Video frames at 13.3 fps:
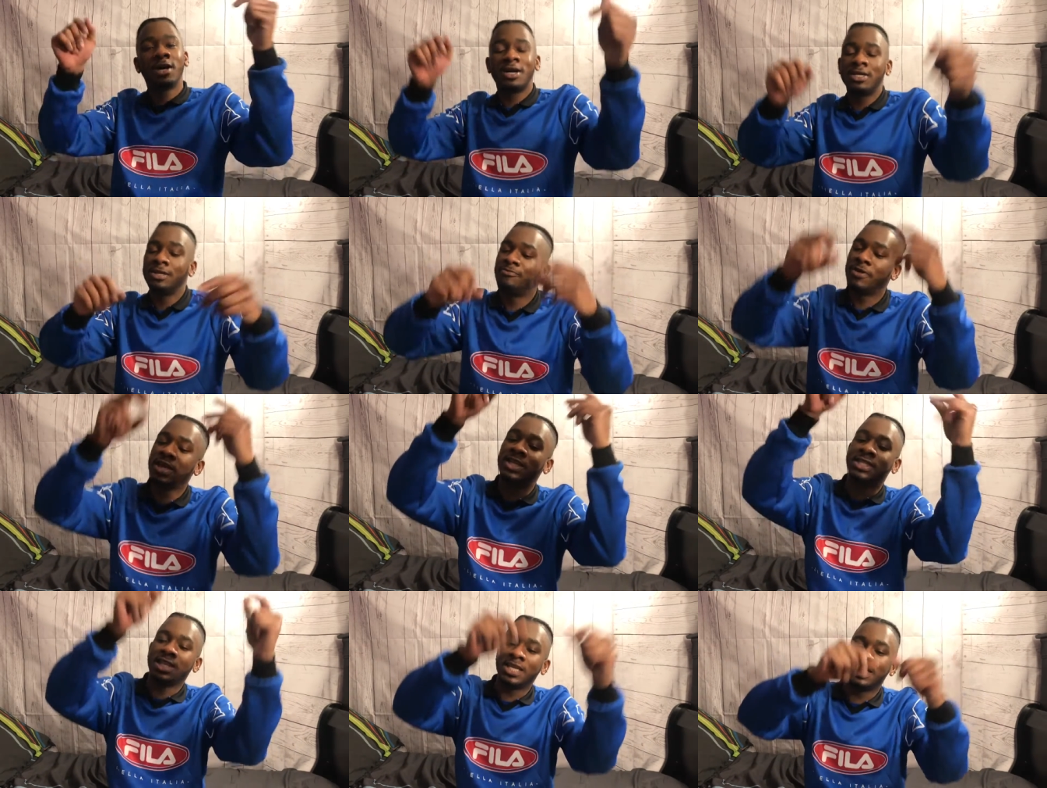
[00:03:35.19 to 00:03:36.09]

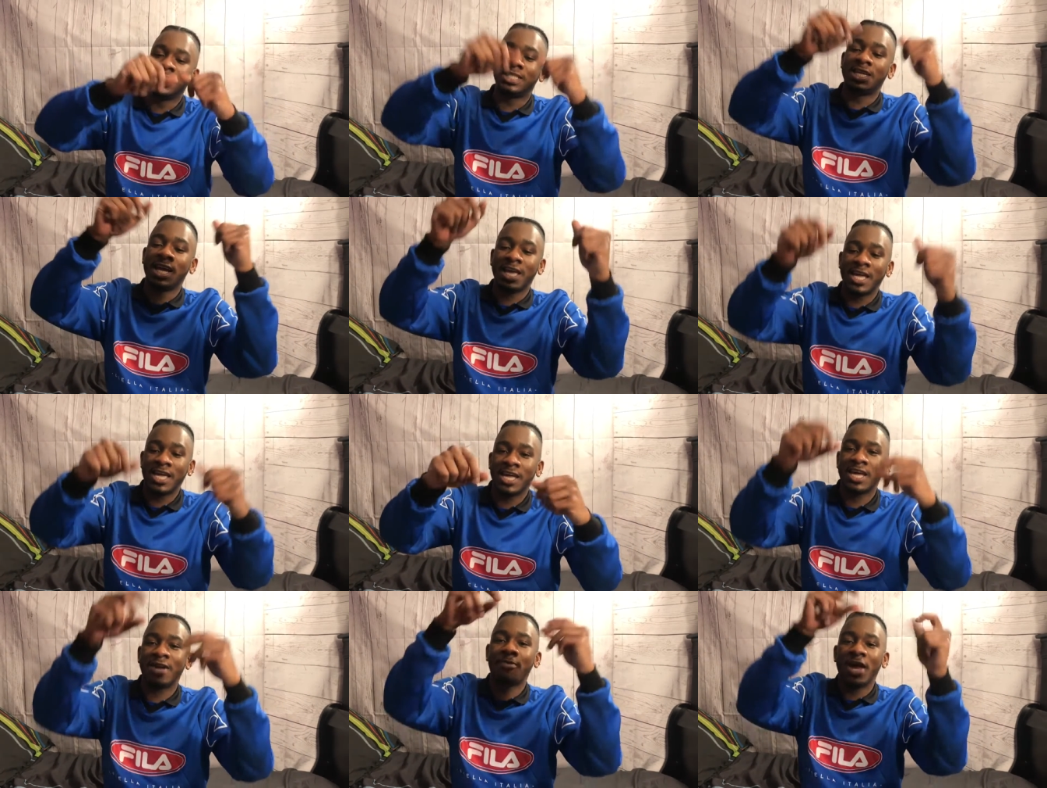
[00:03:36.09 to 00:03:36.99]
unemployed change of
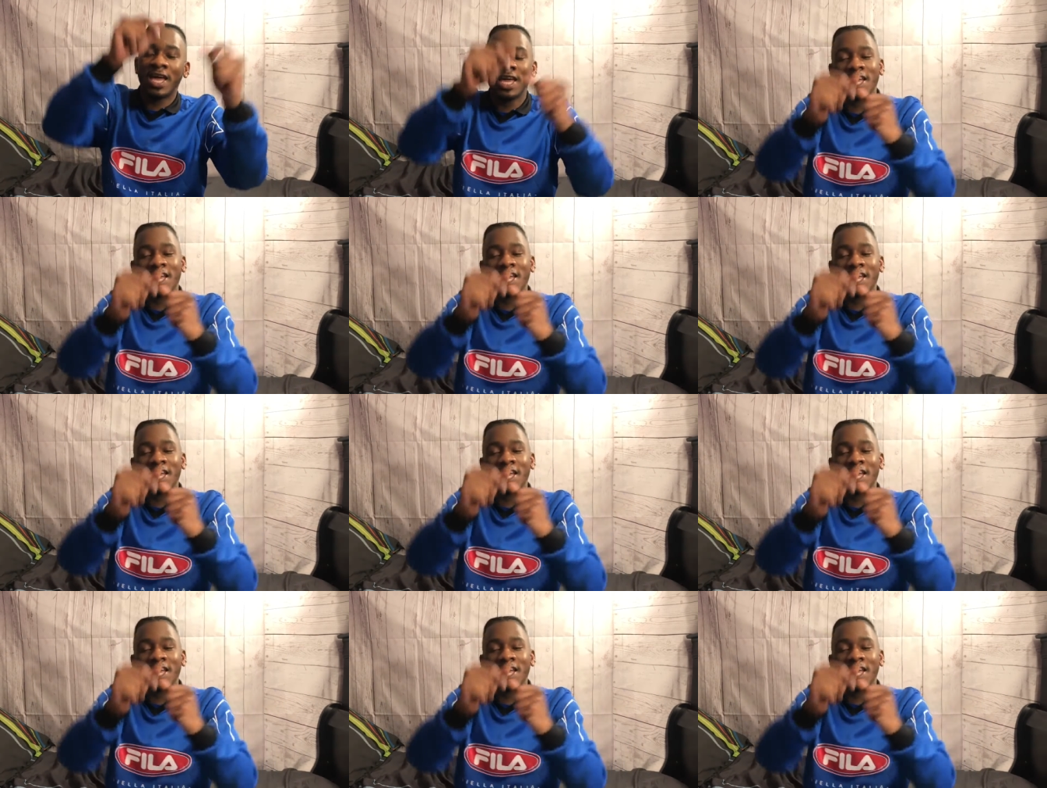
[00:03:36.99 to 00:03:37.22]
time.